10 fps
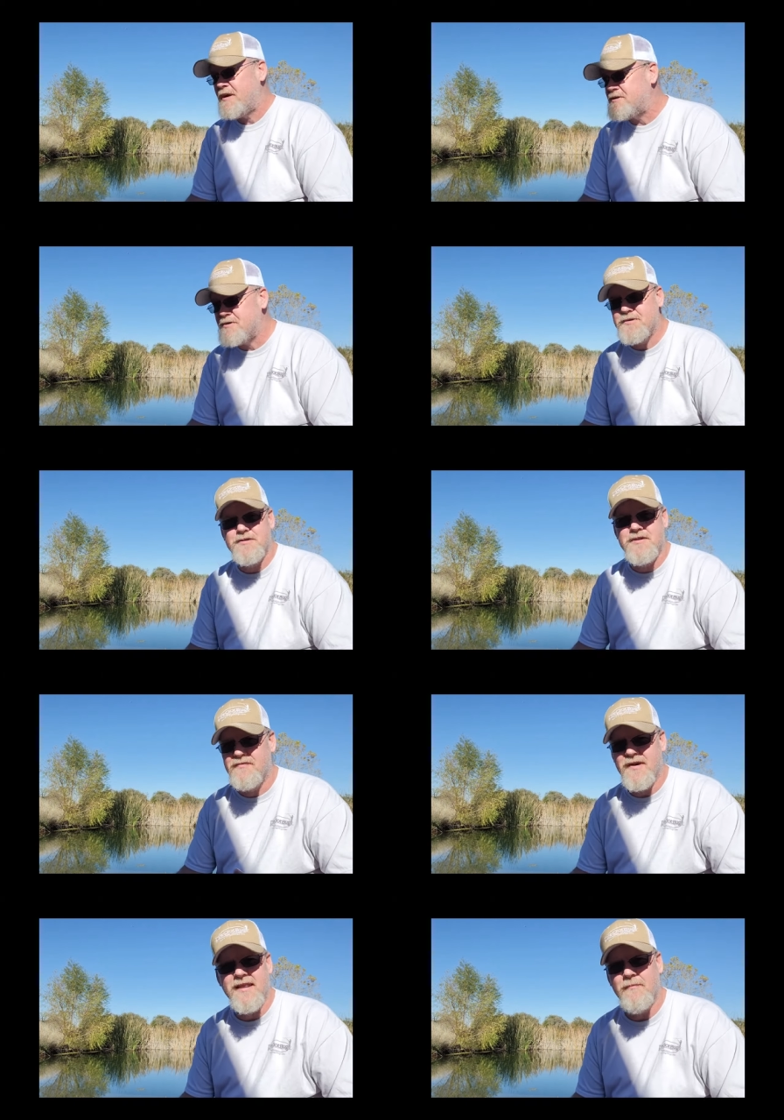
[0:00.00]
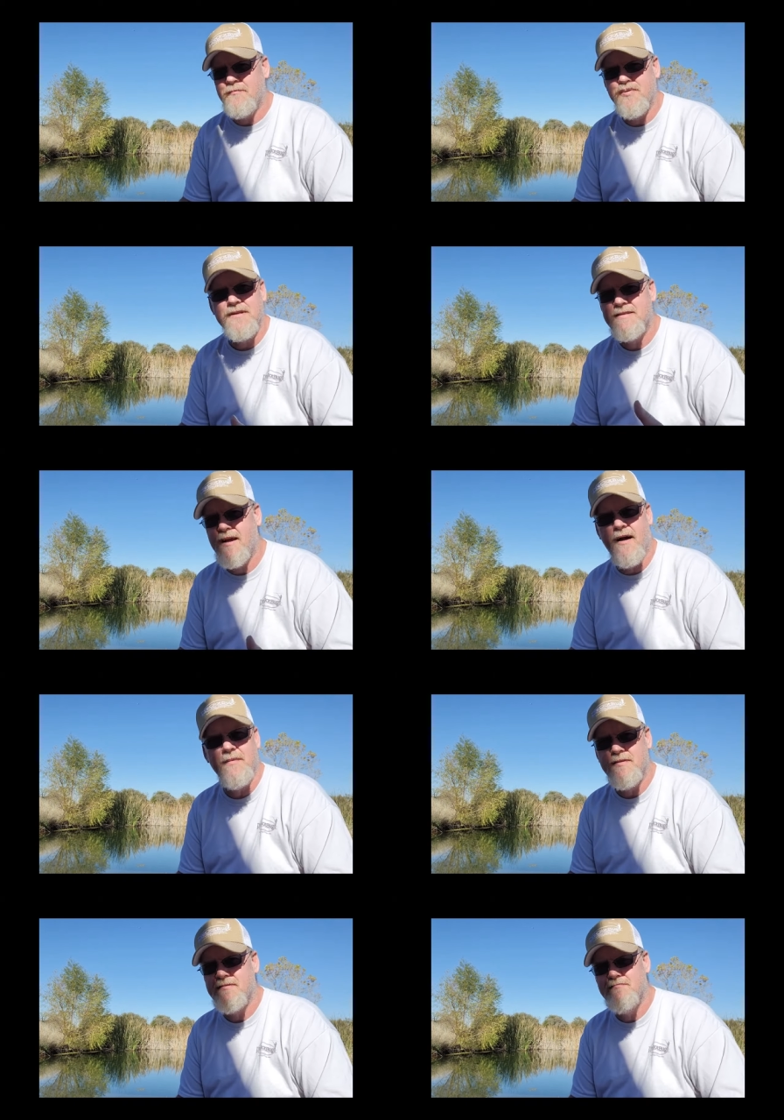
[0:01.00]
pictures, stuff like that, please
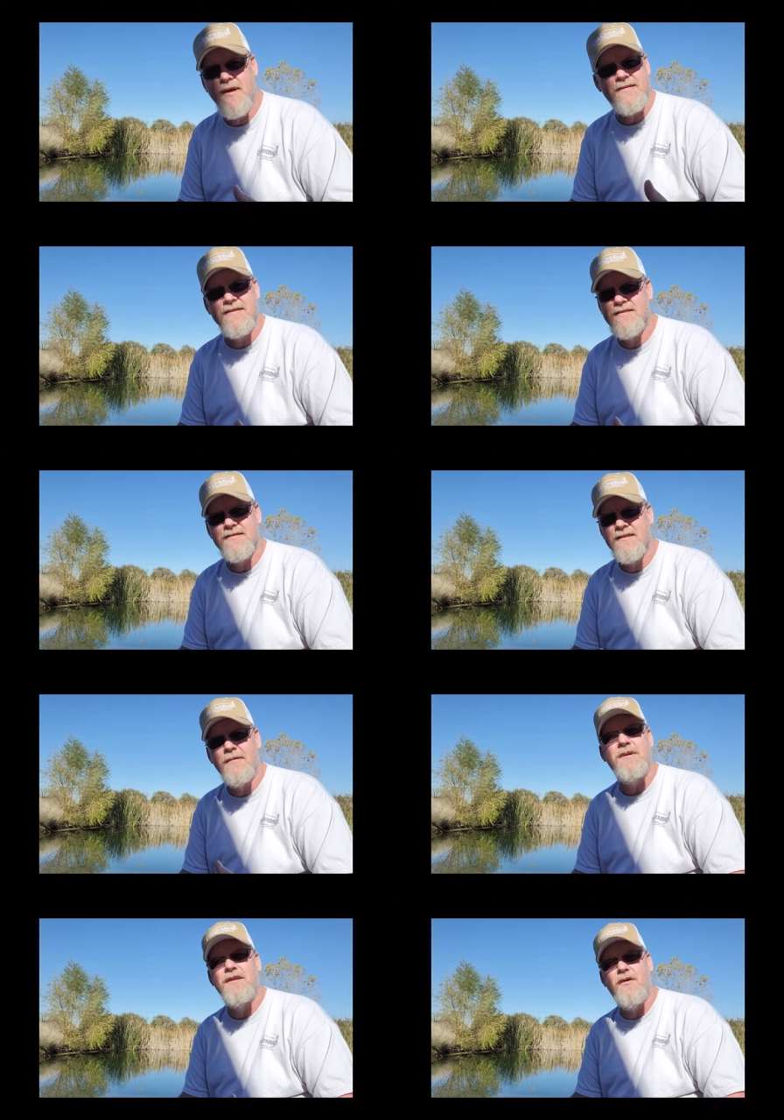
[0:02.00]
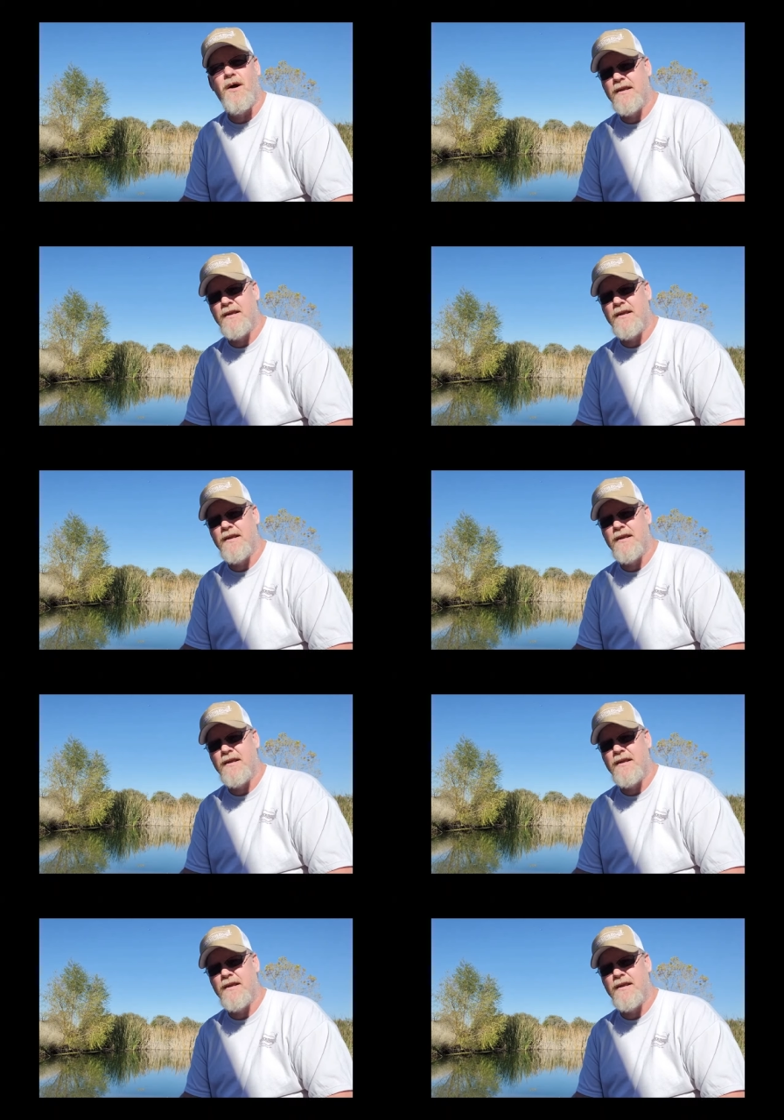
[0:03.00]
comment, message, let me know